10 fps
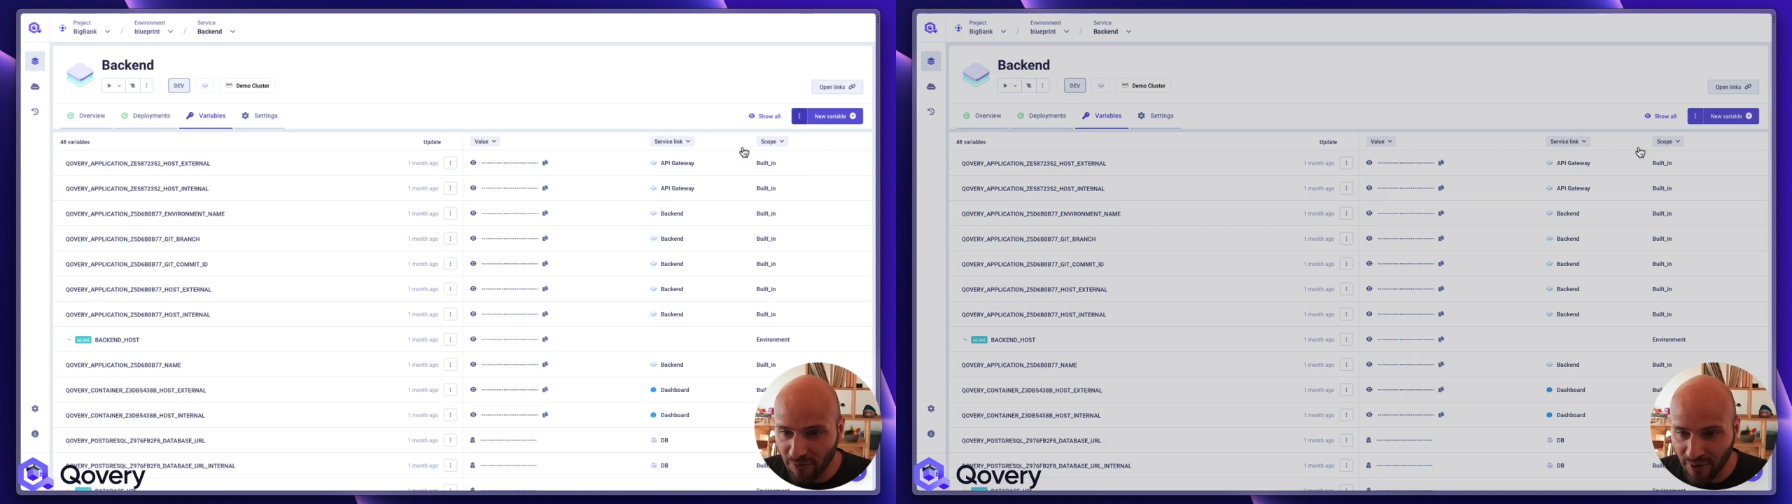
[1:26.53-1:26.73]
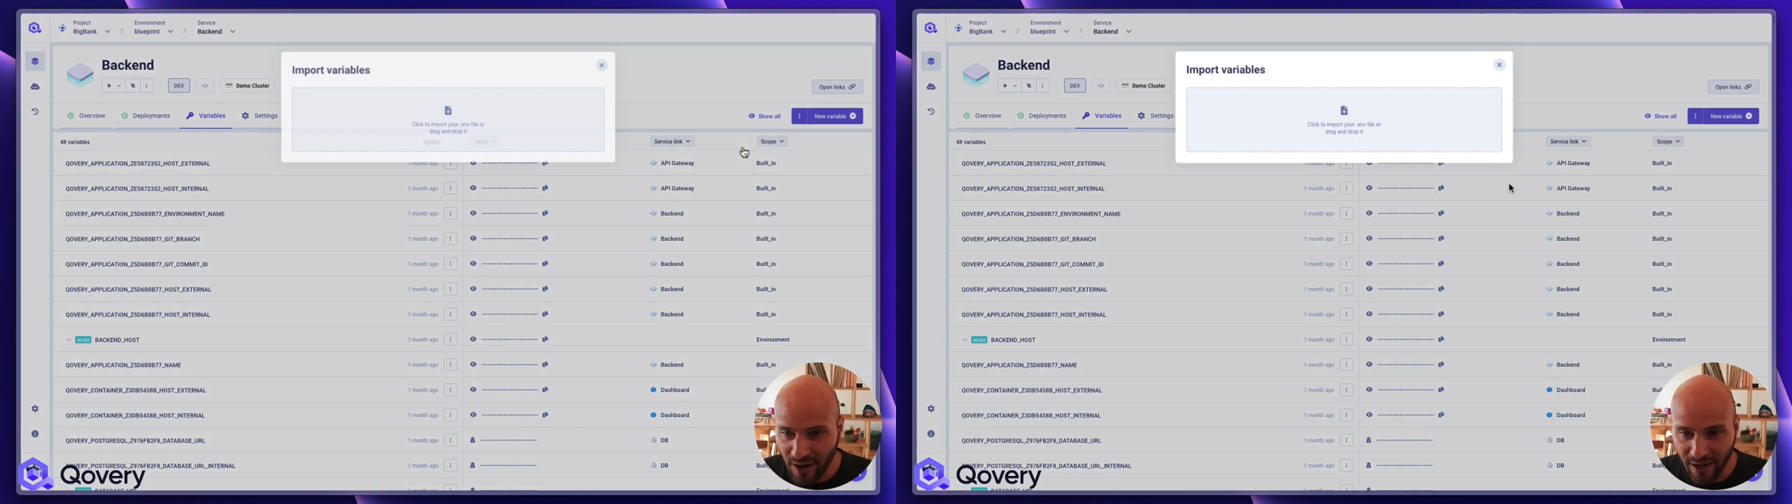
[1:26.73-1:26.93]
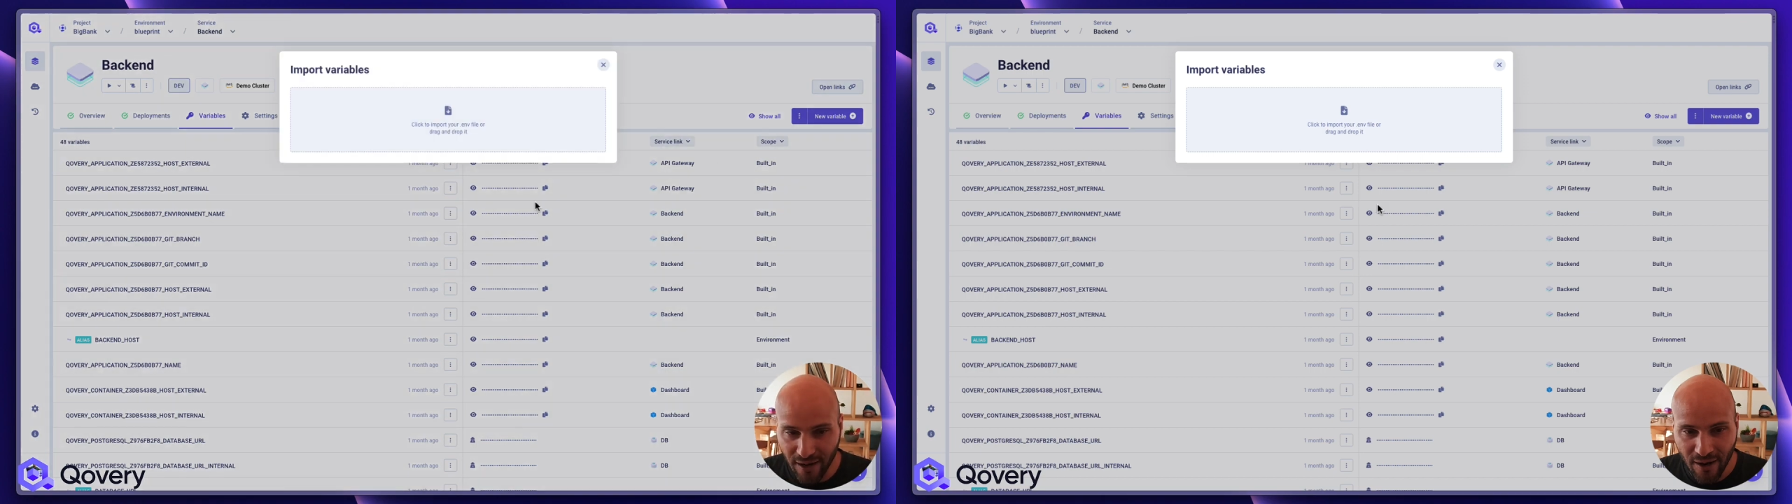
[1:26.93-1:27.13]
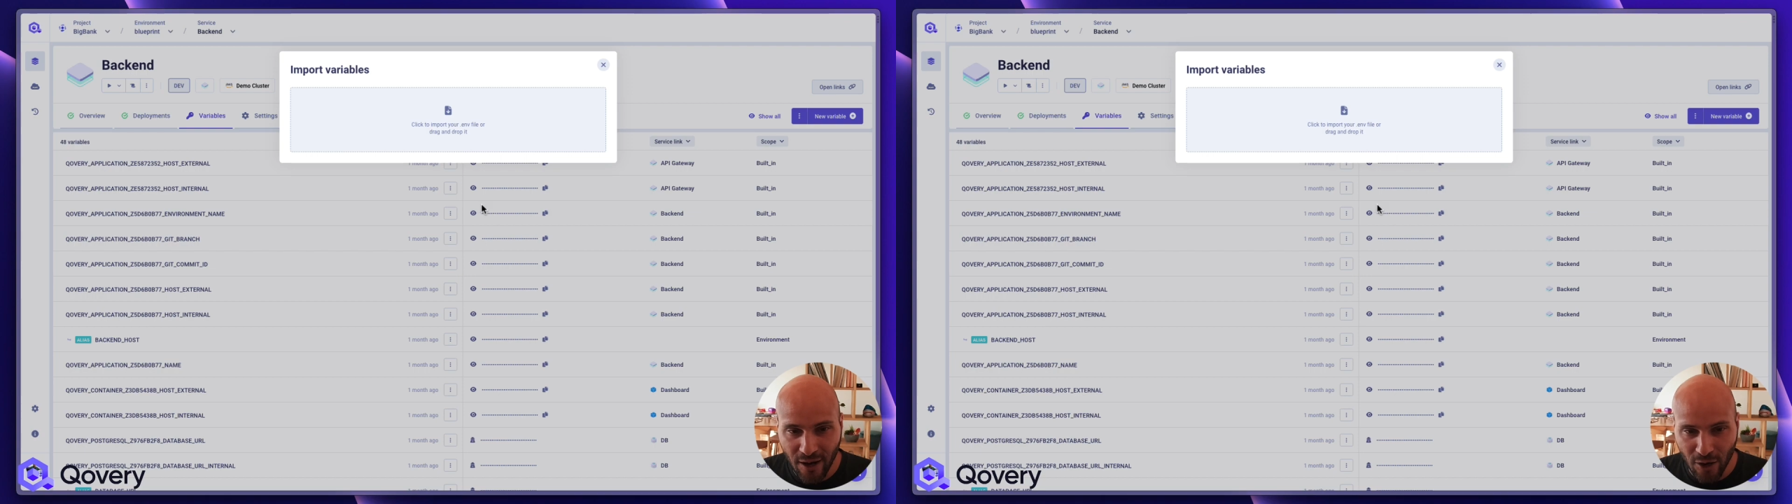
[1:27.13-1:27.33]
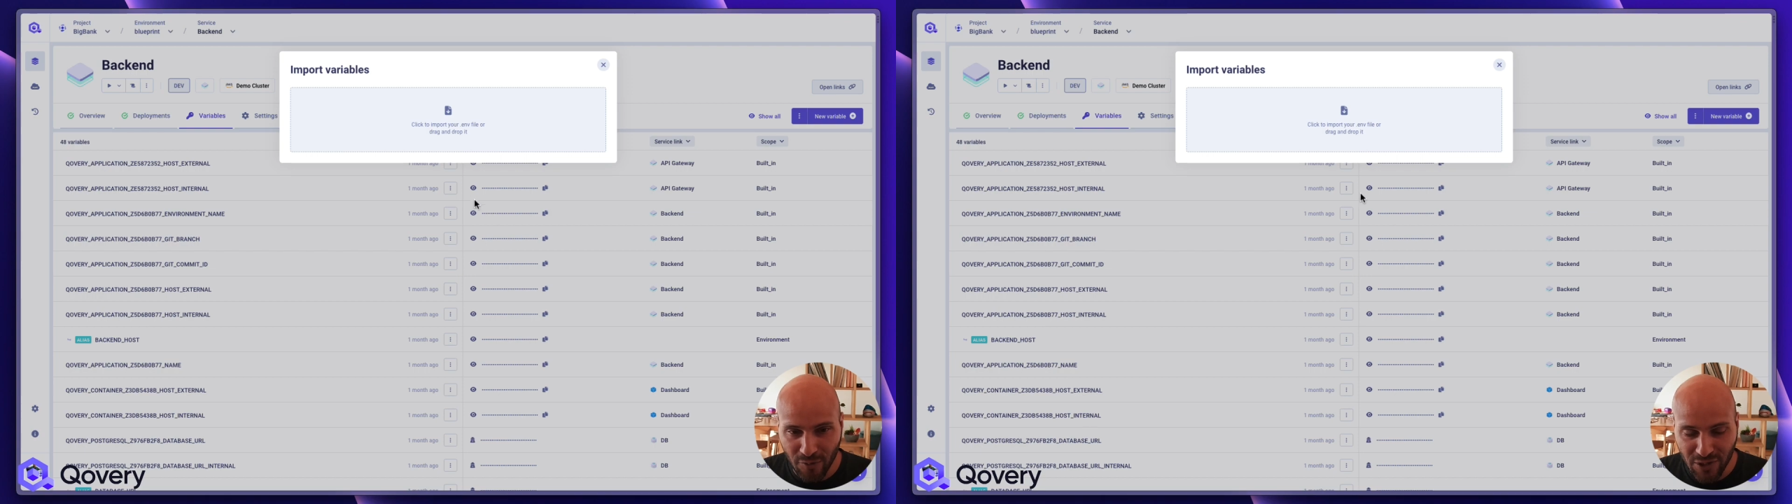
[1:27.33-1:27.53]
file,
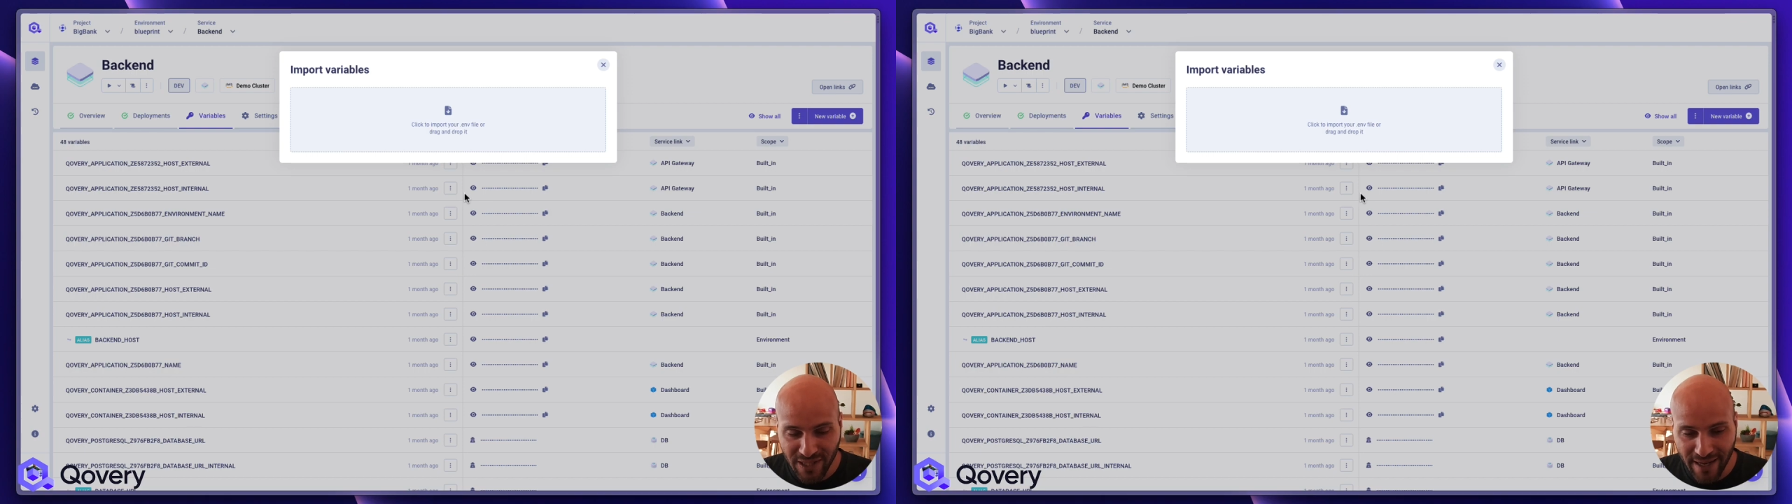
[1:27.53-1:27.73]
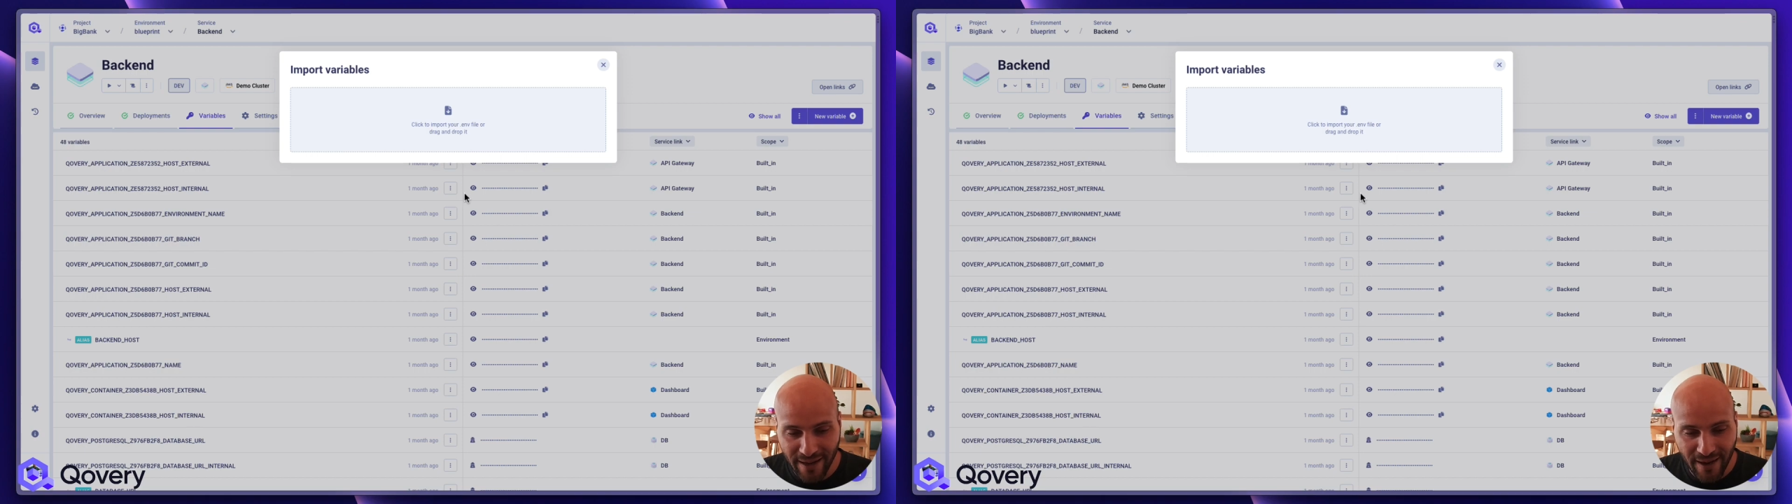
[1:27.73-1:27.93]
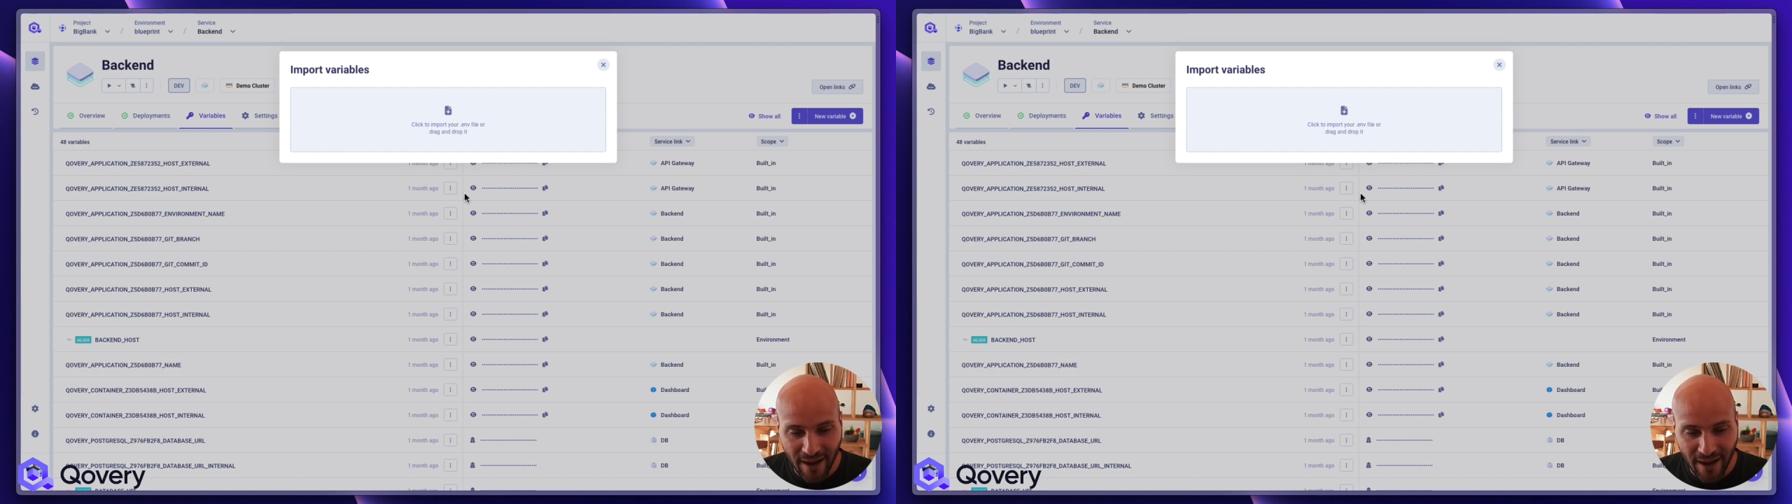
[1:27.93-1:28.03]
obviously,